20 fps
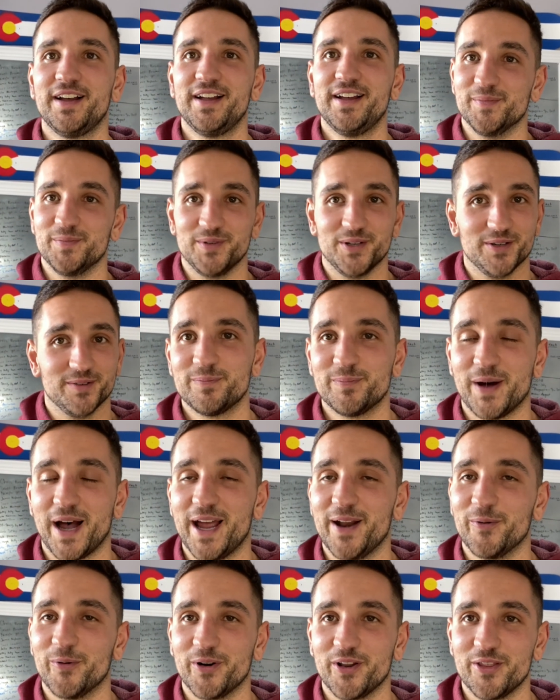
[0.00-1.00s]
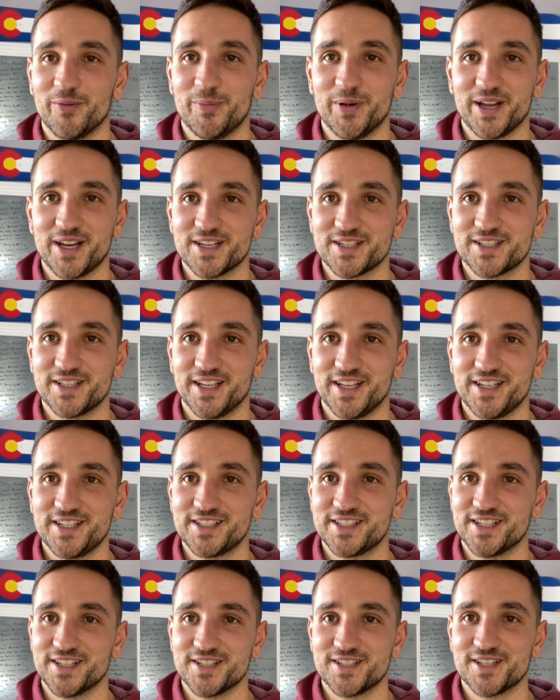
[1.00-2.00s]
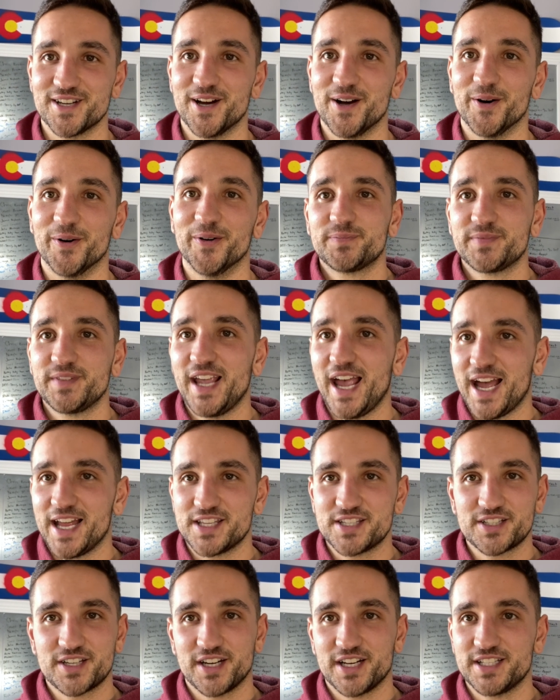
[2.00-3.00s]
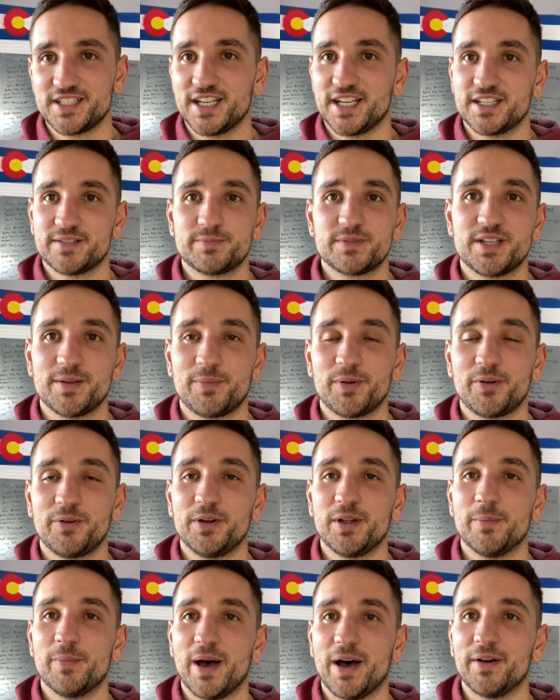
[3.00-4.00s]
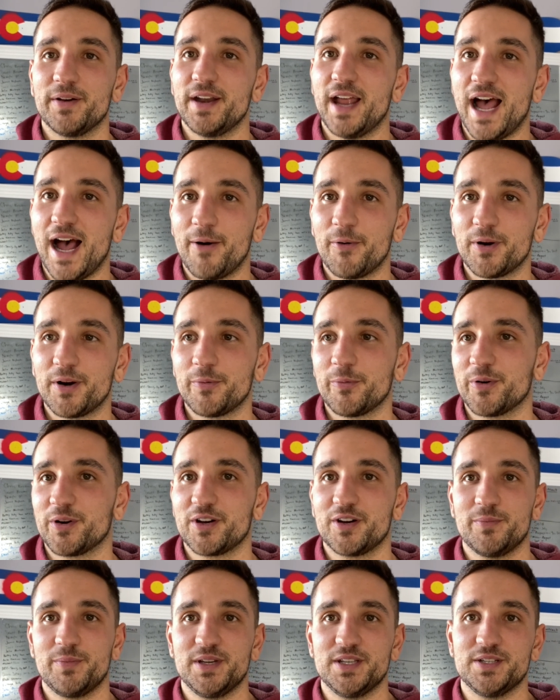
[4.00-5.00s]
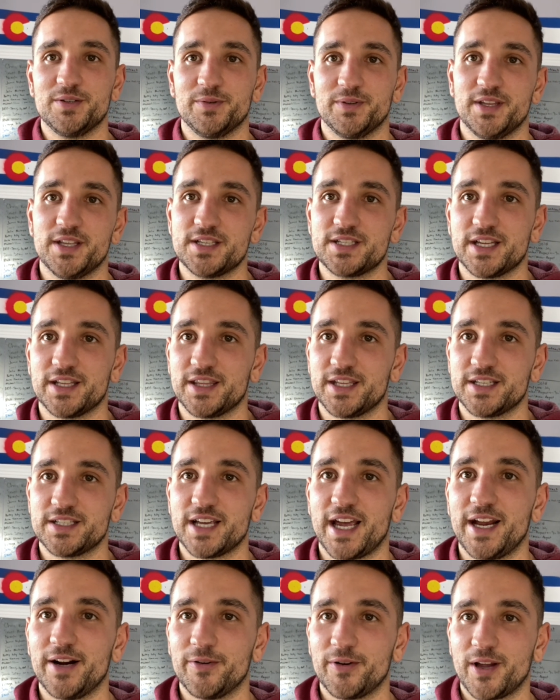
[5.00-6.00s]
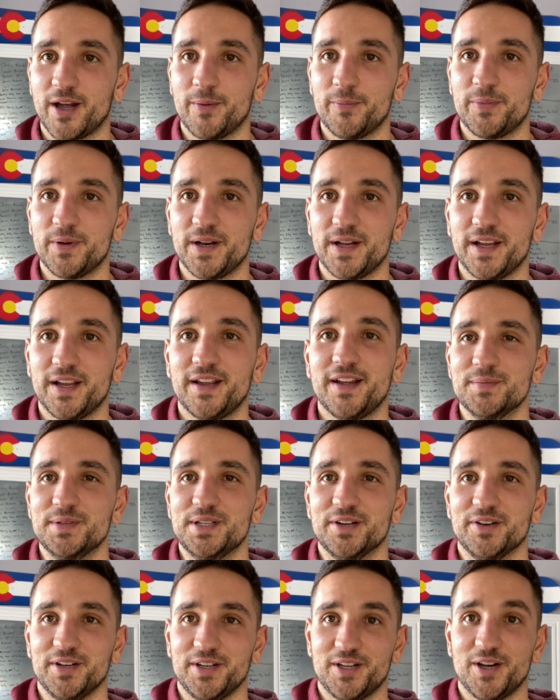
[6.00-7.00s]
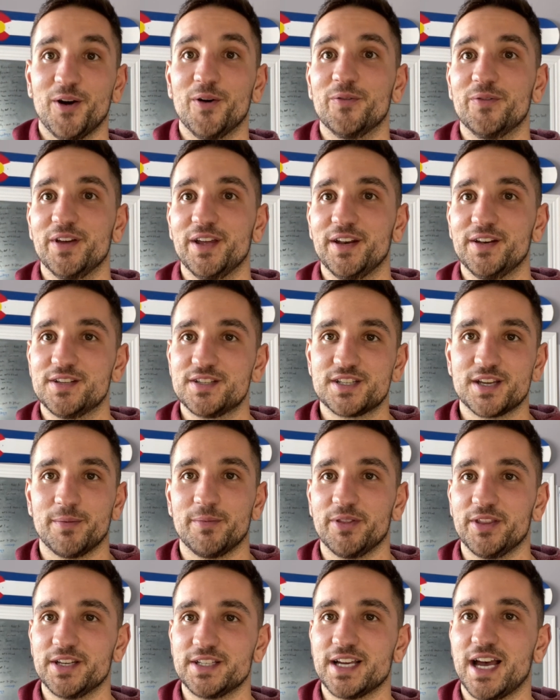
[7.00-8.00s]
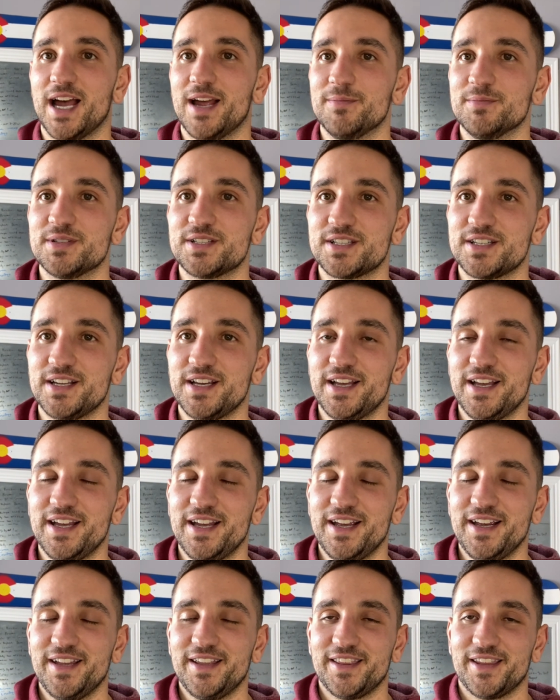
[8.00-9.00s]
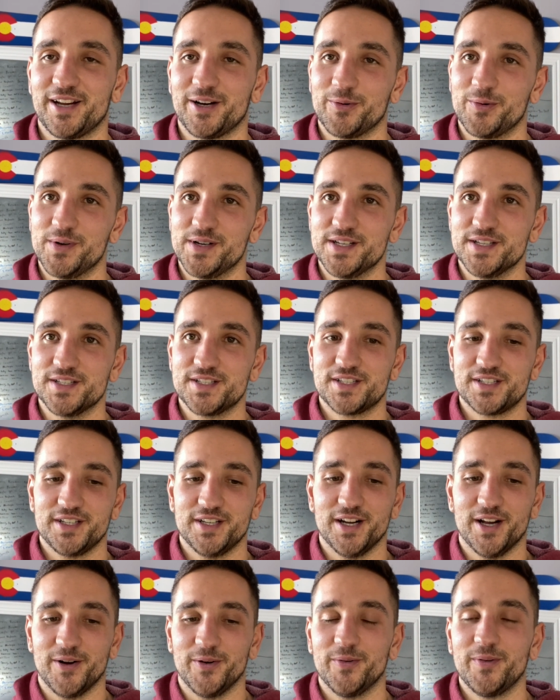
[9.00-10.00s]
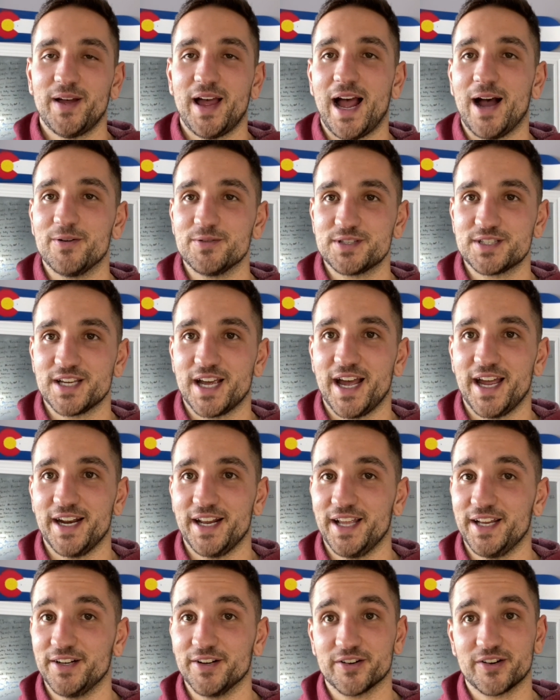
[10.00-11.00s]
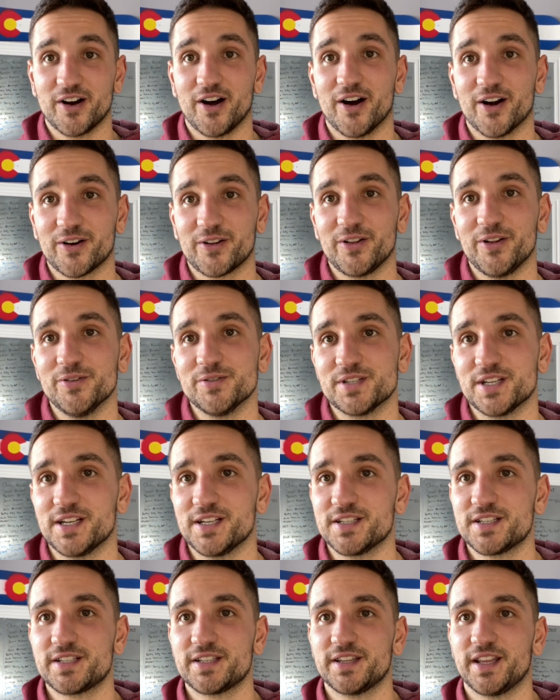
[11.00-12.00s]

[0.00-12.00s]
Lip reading: You're buying one of the biggest things, and so yeah, it's gonna take typically about an hour. We're gonna be doing this at the title company during COVID. Some of the times there was, outside in your car closings.